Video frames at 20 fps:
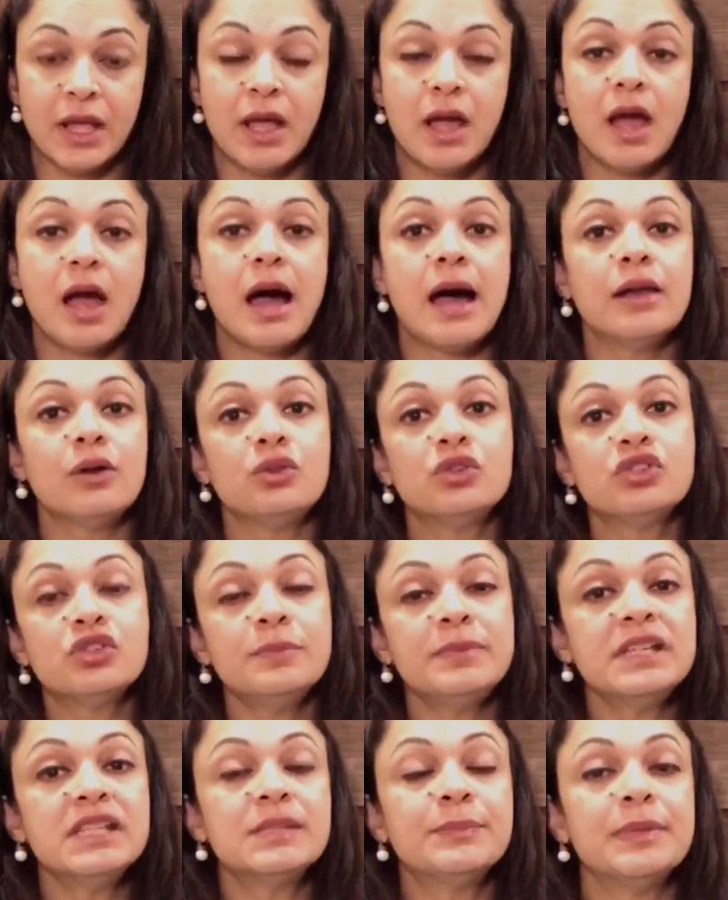I'll also
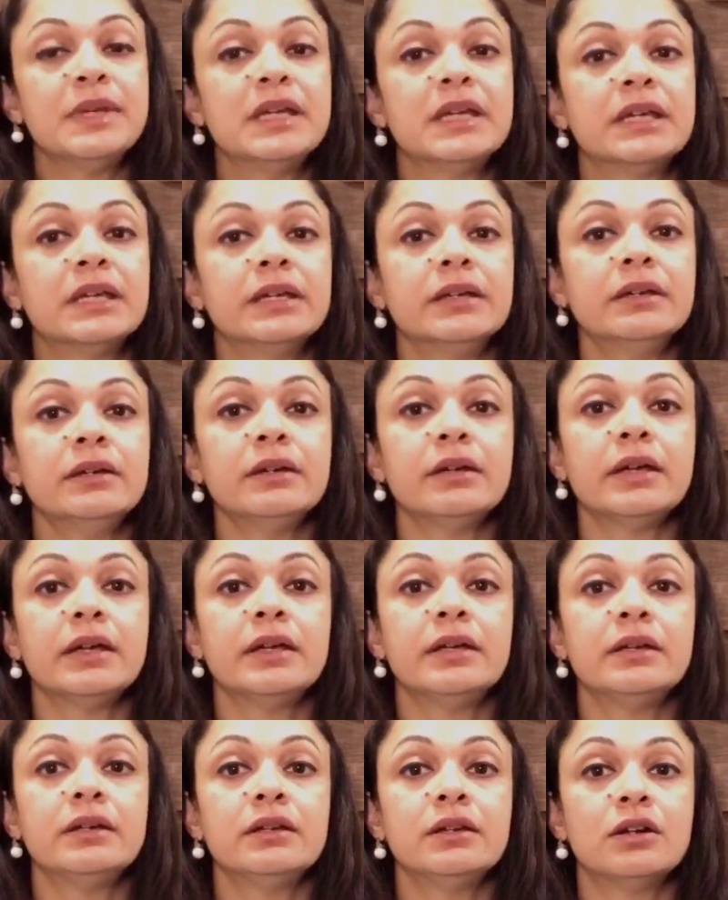be speaking
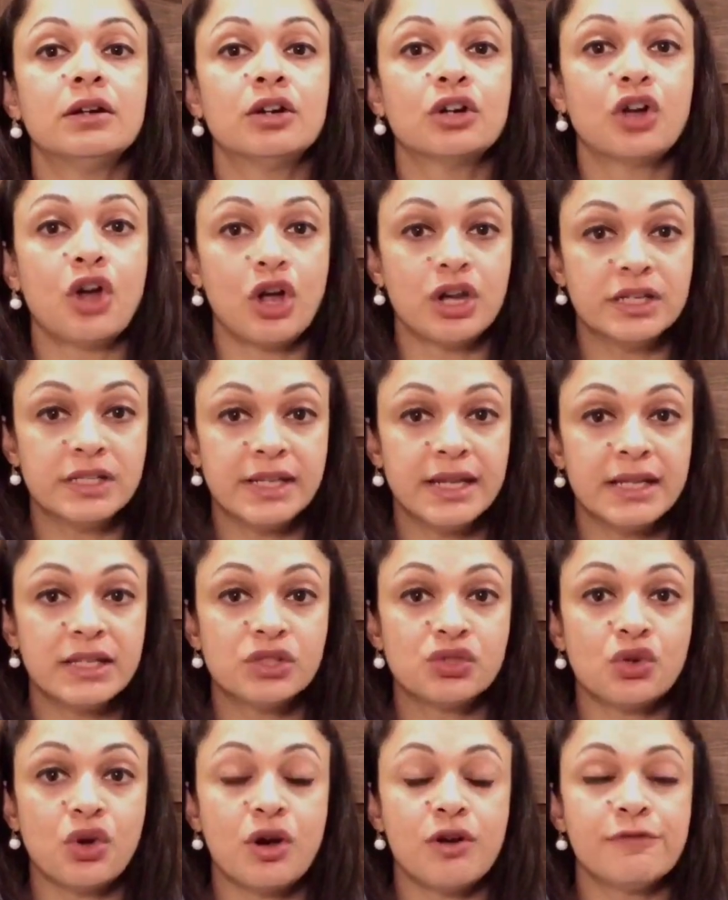in
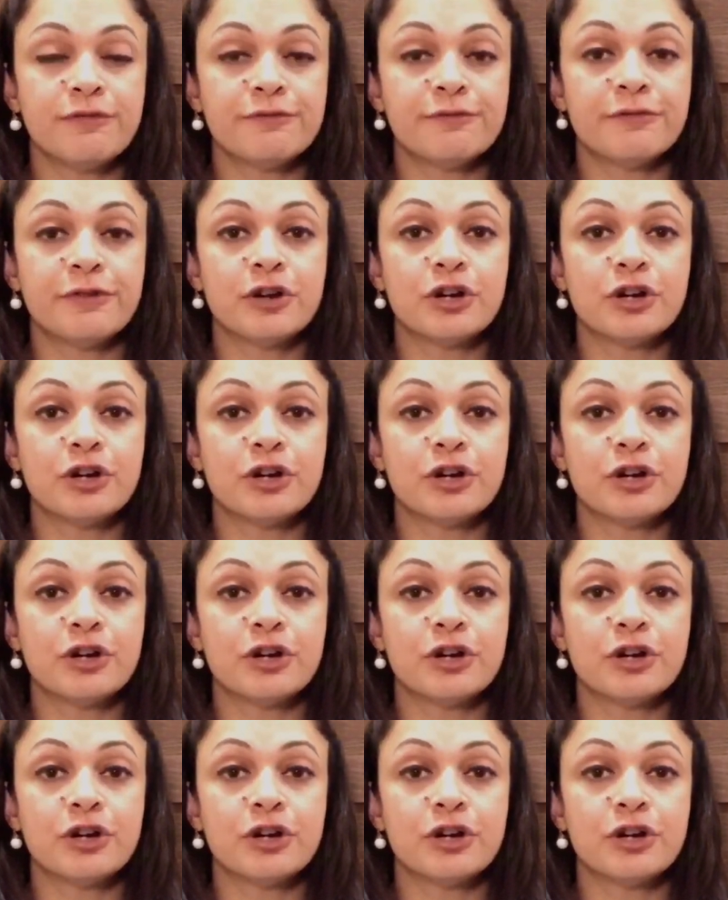context of